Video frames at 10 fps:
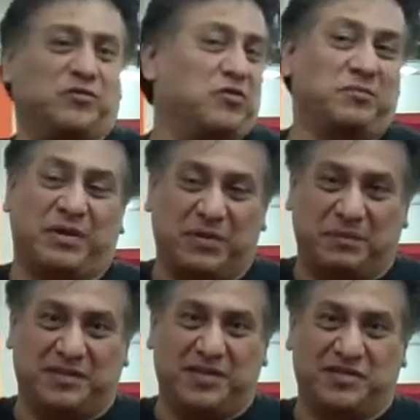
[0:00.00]
Going by
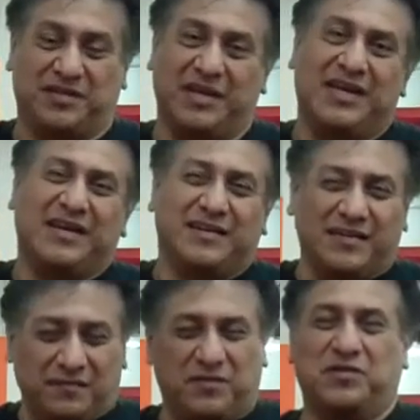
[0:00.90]
repetition.
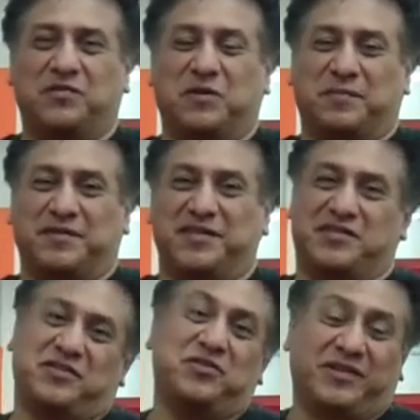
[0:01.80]
If you do
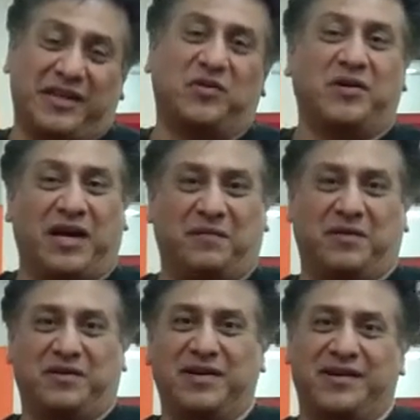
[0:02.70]
repetition, you can go
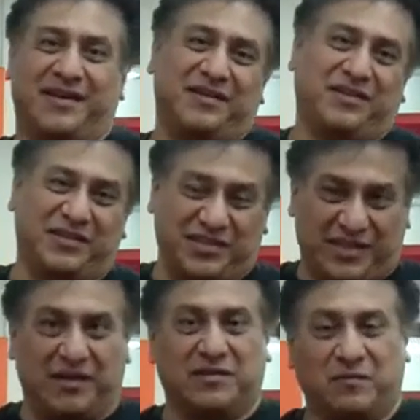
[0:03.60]
heavier and you can
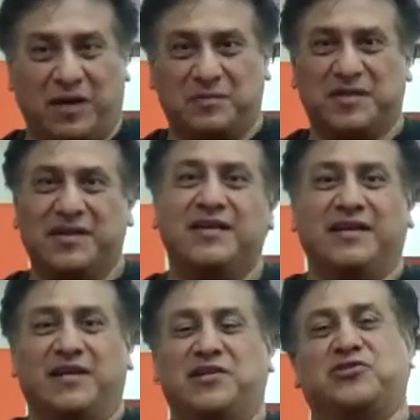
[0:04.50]
just count the reps
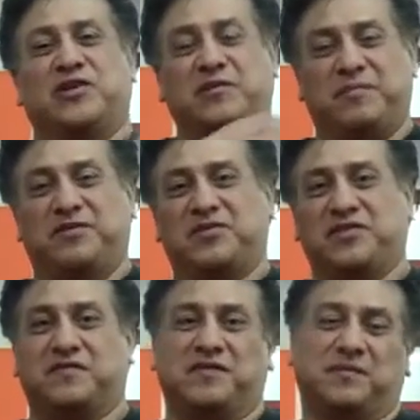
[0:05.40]
and then try to build
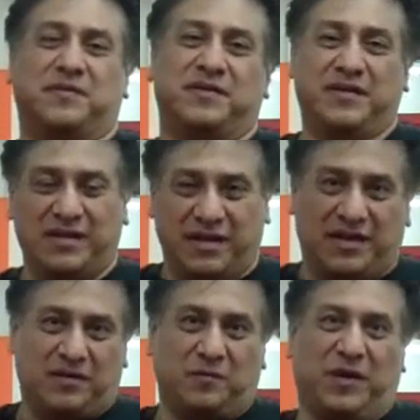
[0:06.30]
yourself up
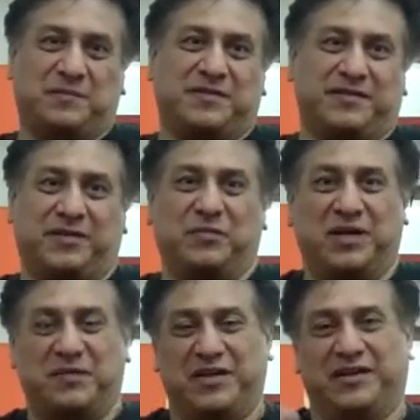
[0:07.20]
on the reps. And then
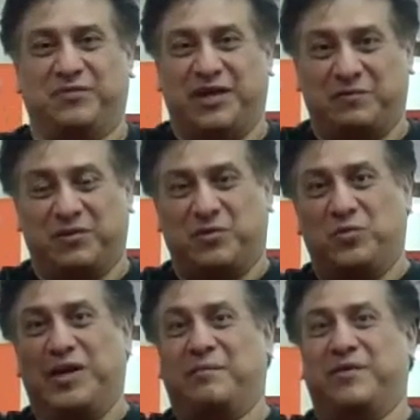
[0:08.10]
whatever
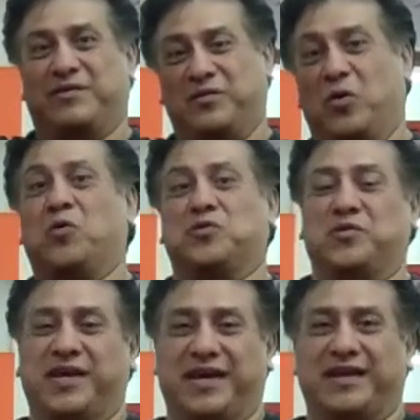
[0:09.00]
rep goal
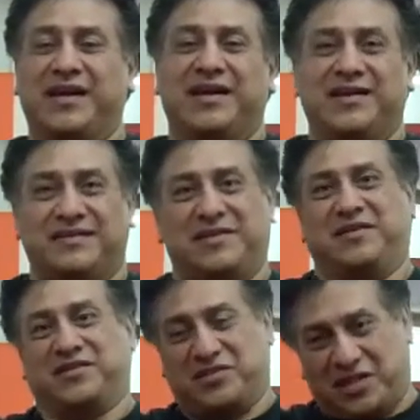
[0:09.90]
you get, then
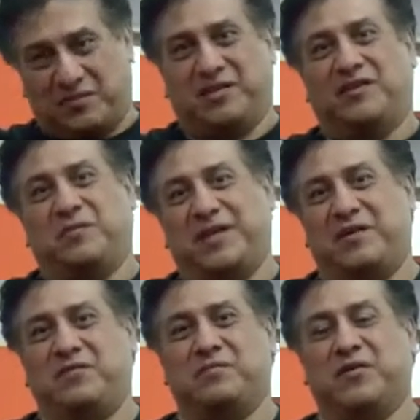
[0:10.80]
you can start off with a little bit
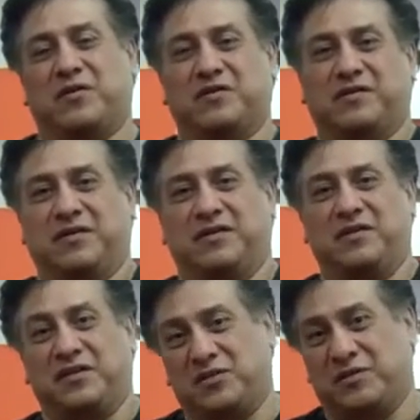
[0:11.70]
heavier ball. You
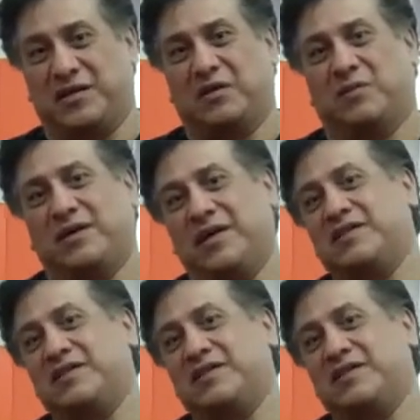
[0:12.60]
know, you can do it that way.